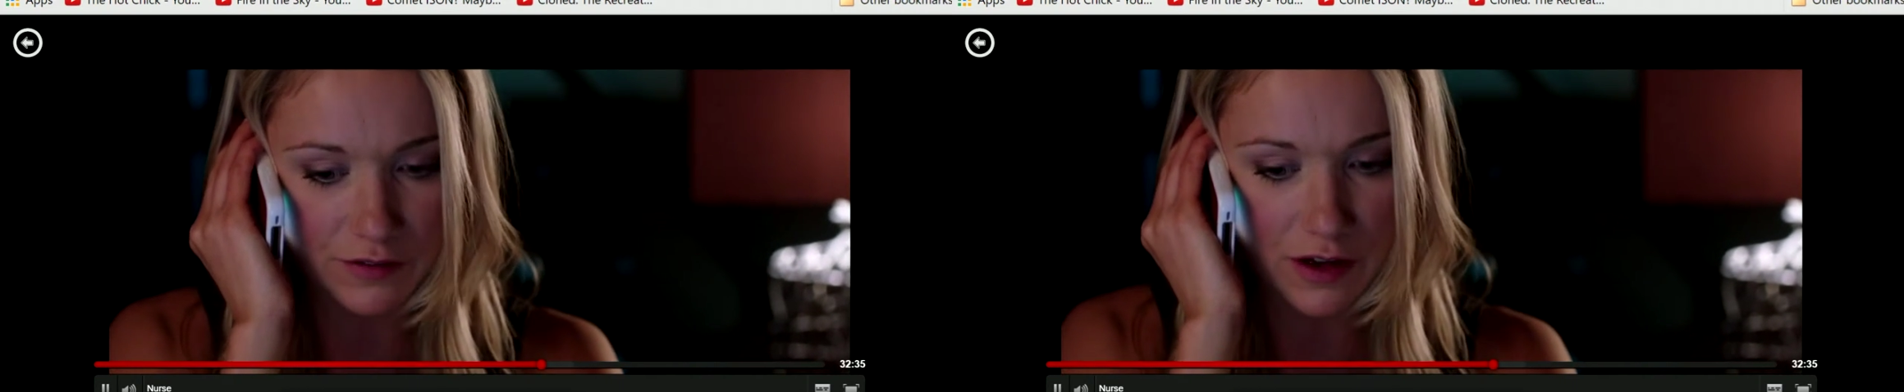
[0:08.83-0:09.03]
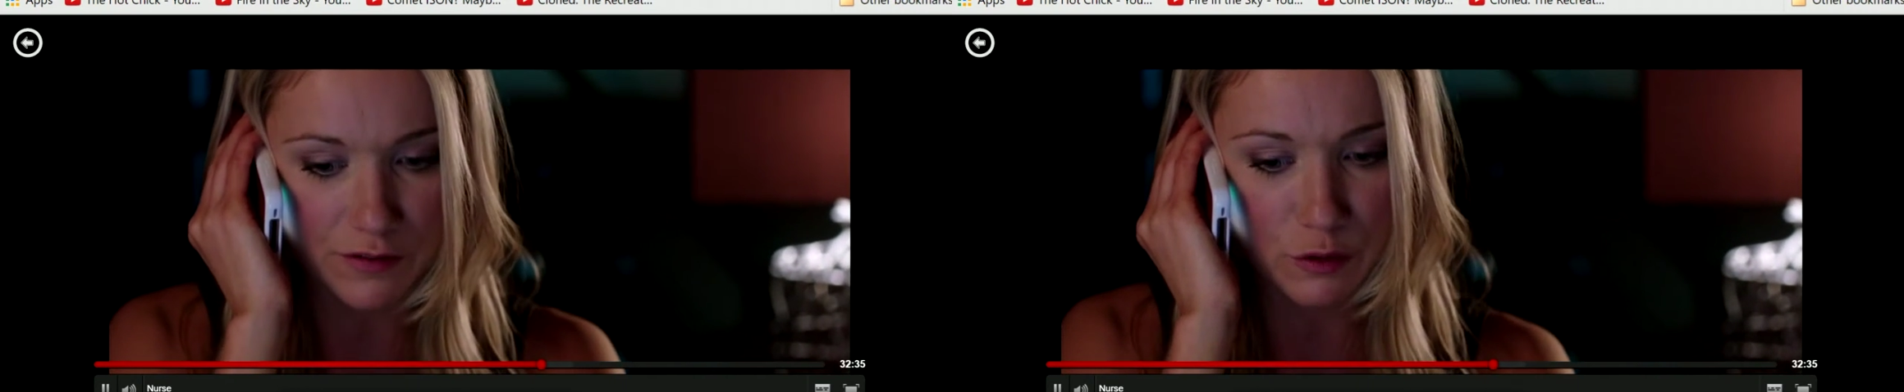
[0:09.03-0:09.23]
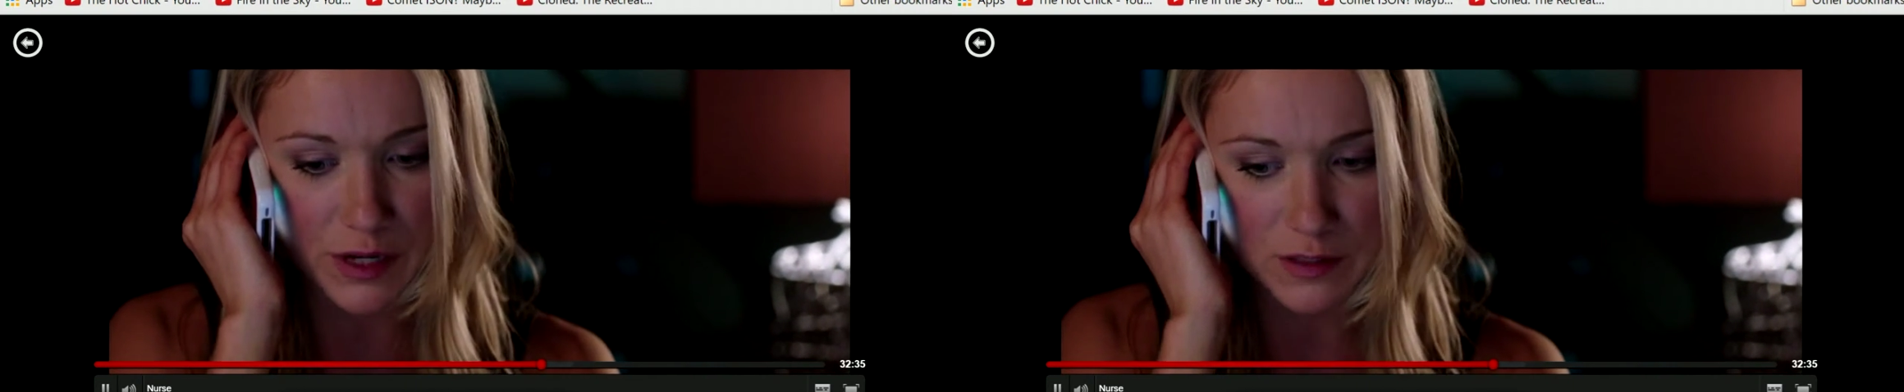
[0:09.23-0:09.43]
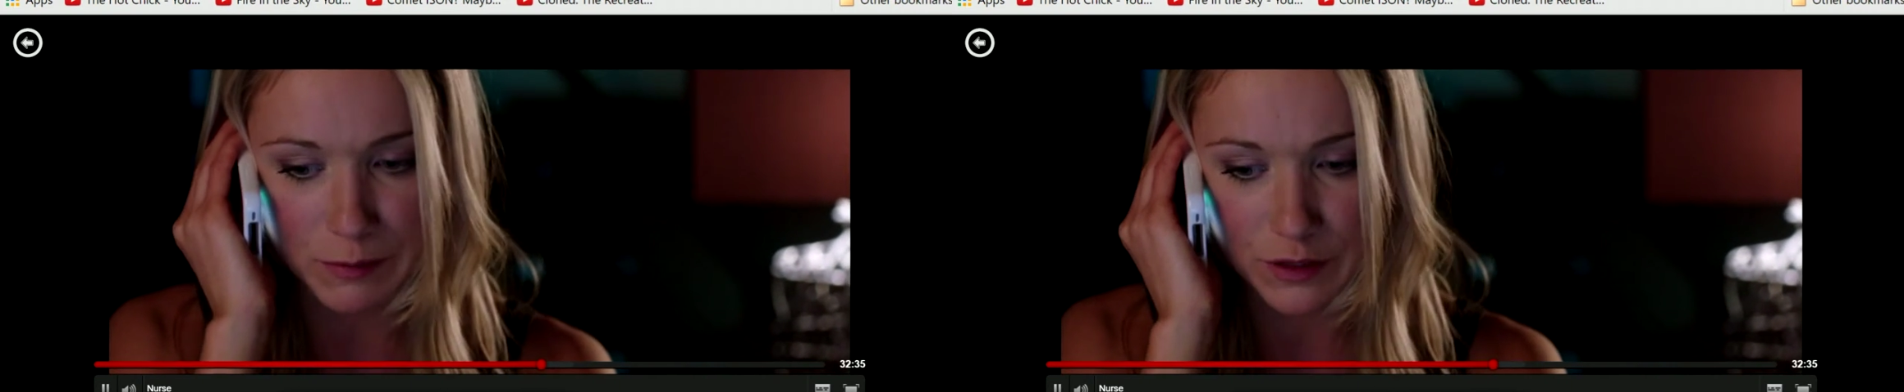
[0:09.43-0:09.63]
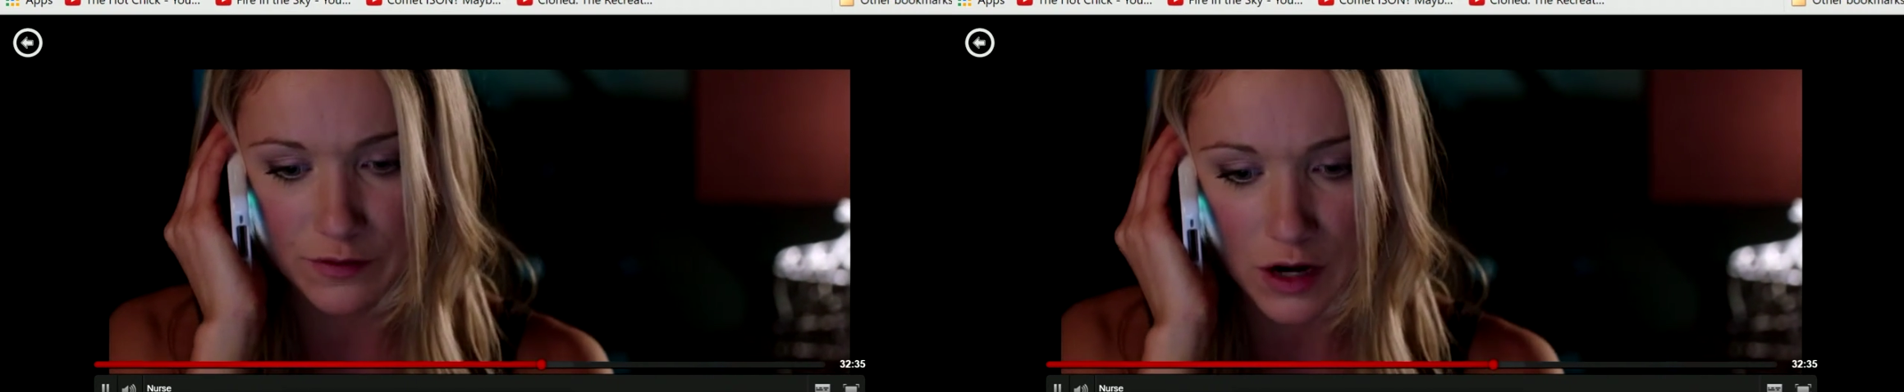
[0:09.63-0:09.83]
of Queens
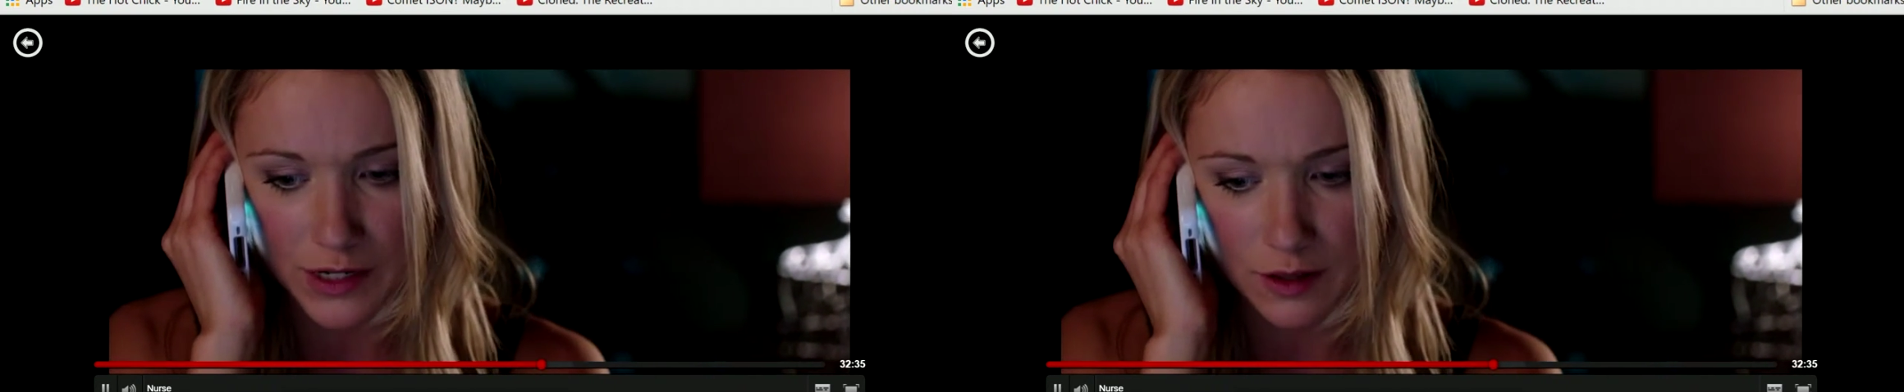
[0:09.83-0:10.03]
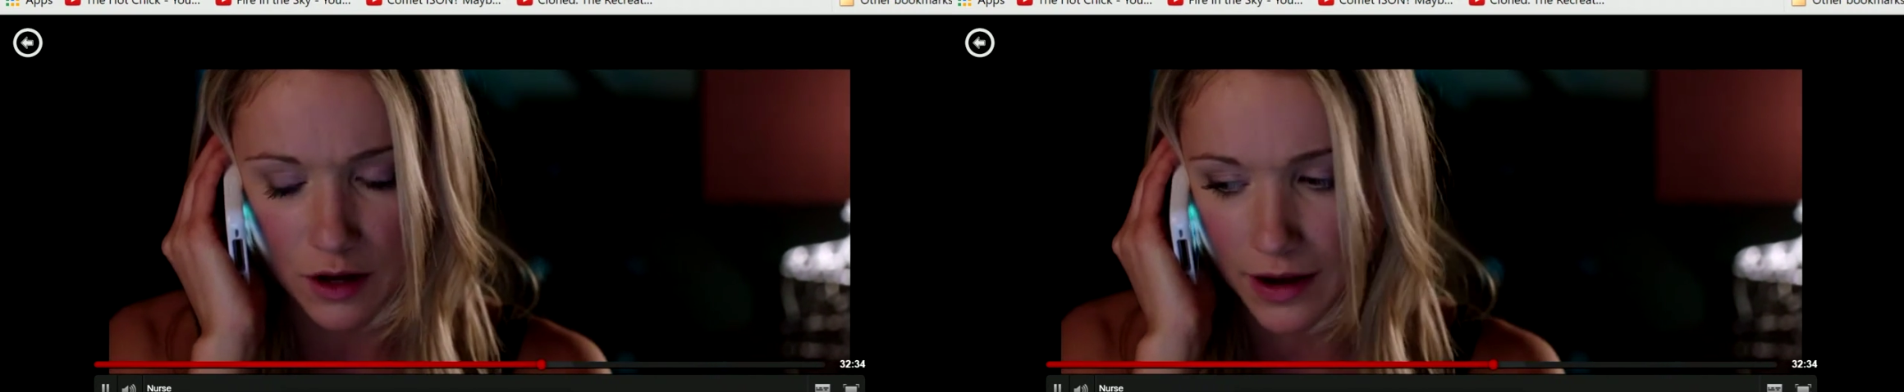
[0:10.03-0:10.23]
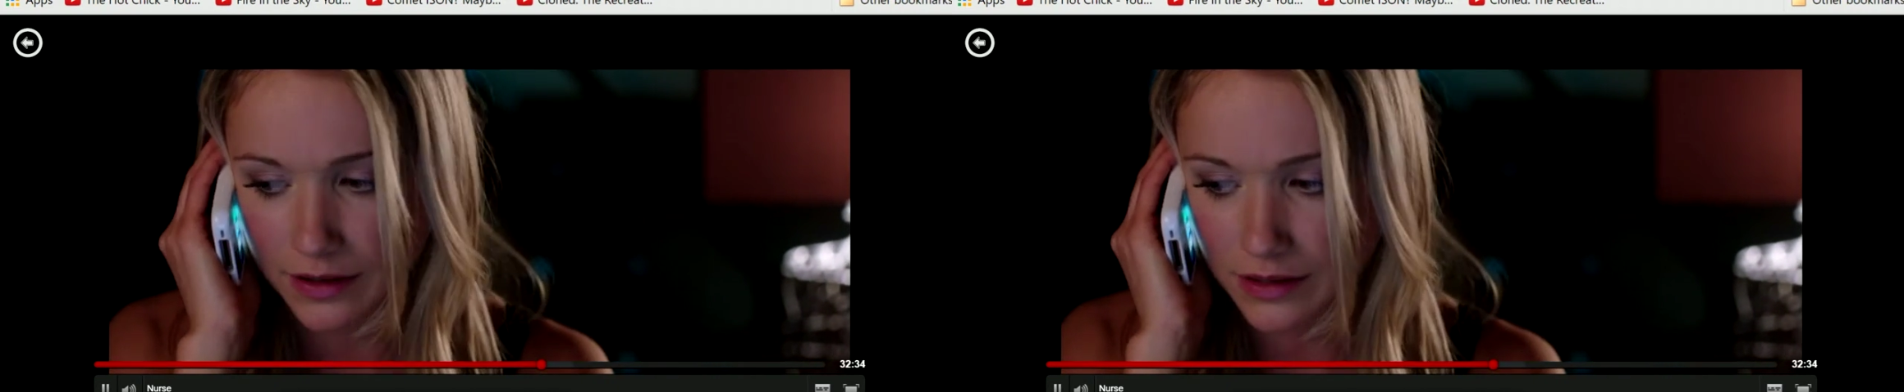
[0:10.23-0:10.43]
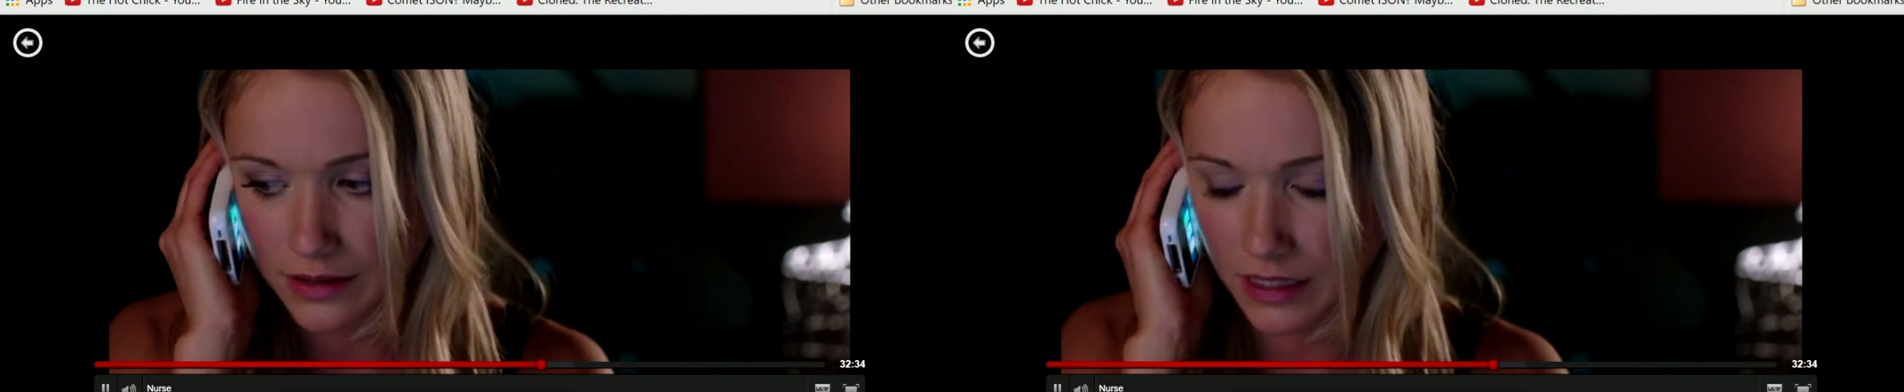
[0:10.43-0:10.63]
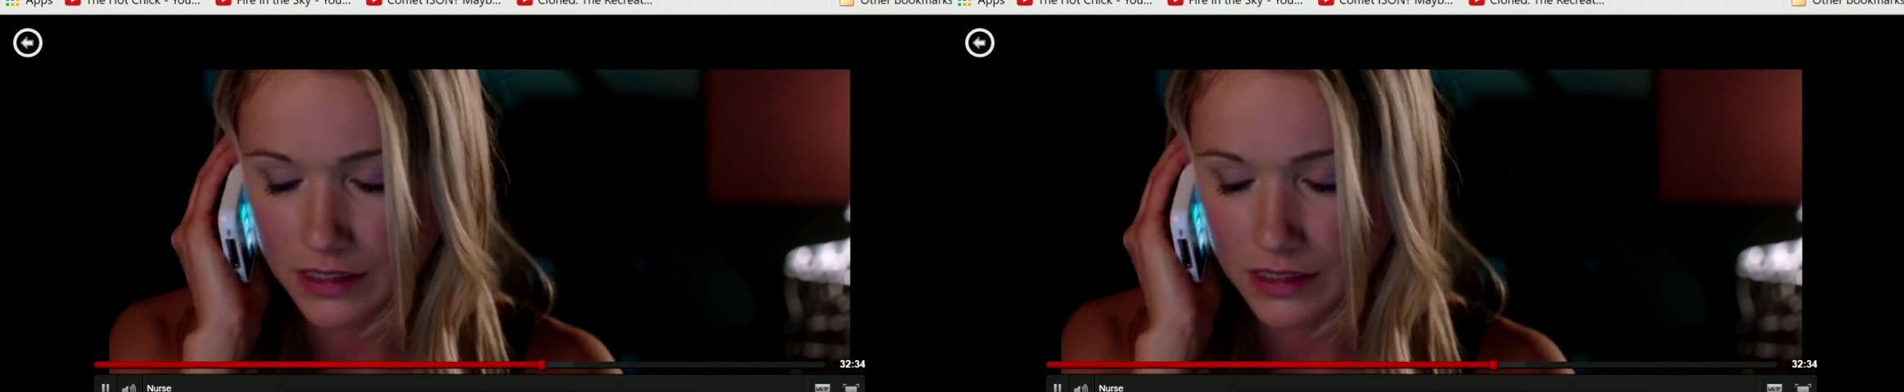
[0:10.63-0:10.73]
Boulevard in Long Island City.